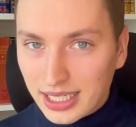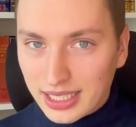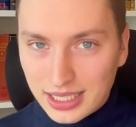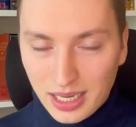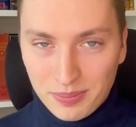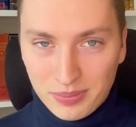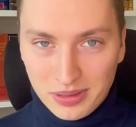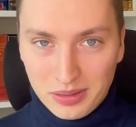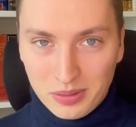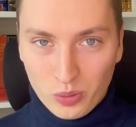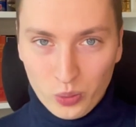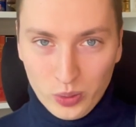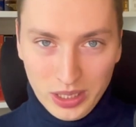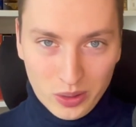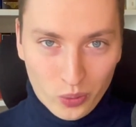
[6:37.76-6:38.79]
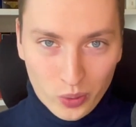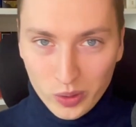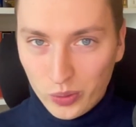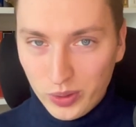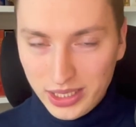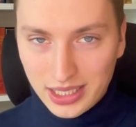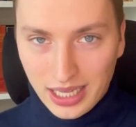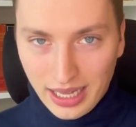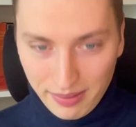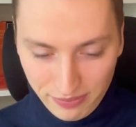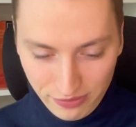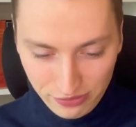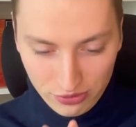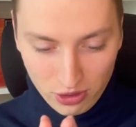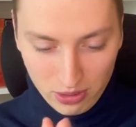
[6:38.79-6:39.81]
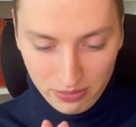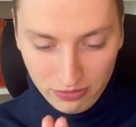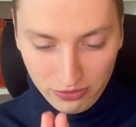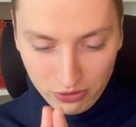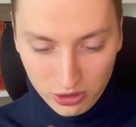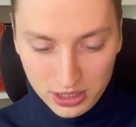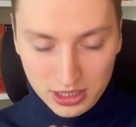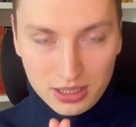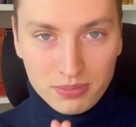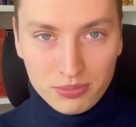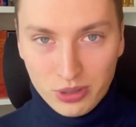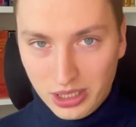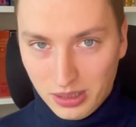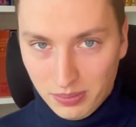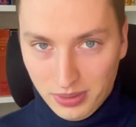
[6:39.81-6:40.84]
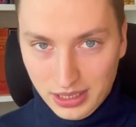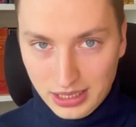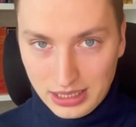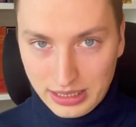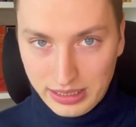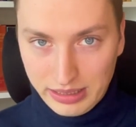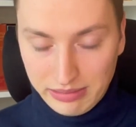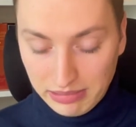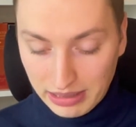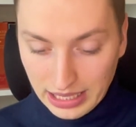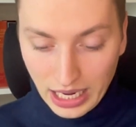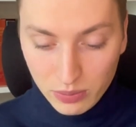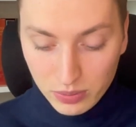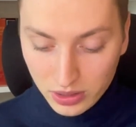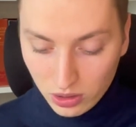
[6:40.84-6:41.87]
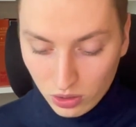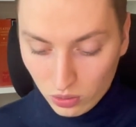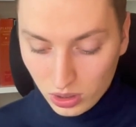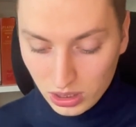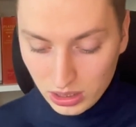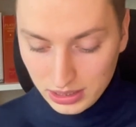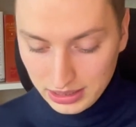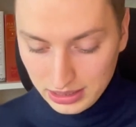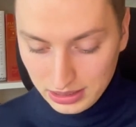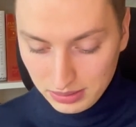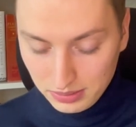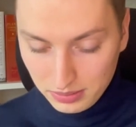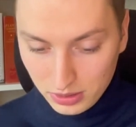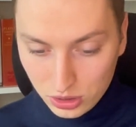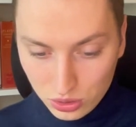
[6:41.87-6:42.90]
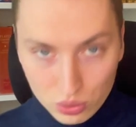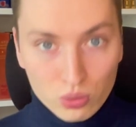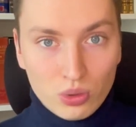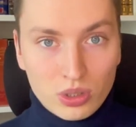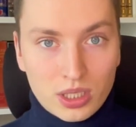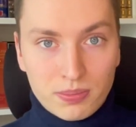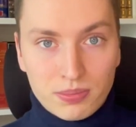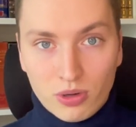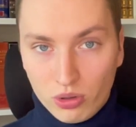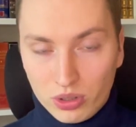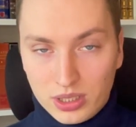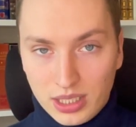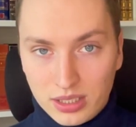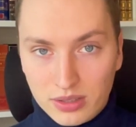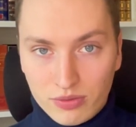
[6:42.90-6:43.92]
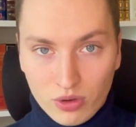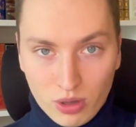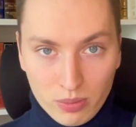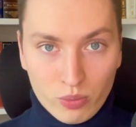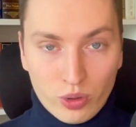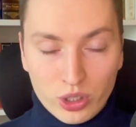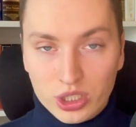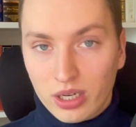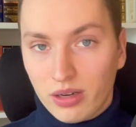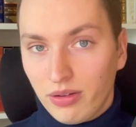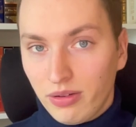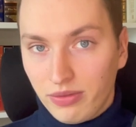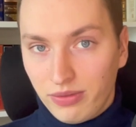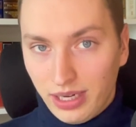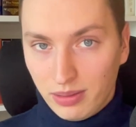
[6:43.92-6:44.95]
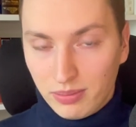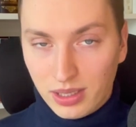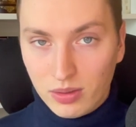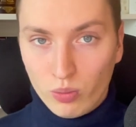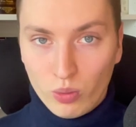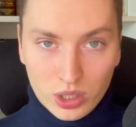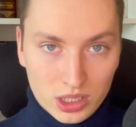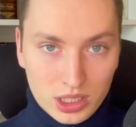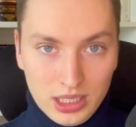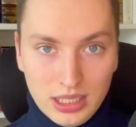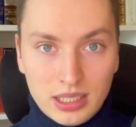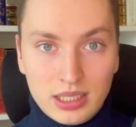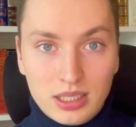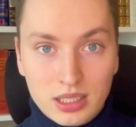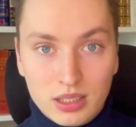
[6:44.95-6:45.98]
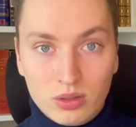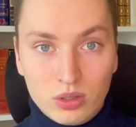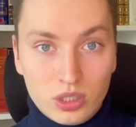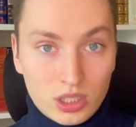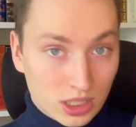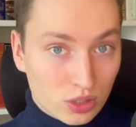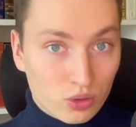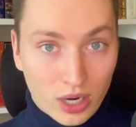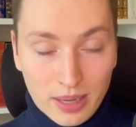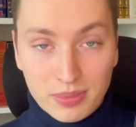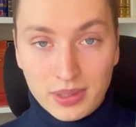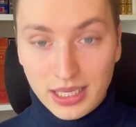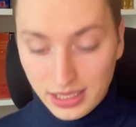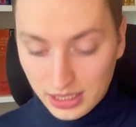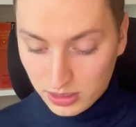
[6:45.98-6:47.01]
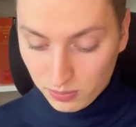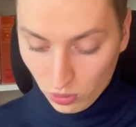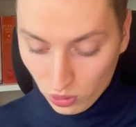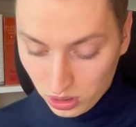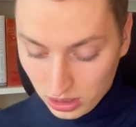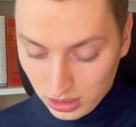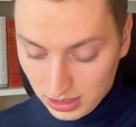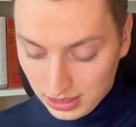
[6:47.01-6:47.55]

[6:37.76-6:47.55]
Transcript: this example, we will reason up from first principles, and I will go through the process from Richard Feynman, what he described in his book,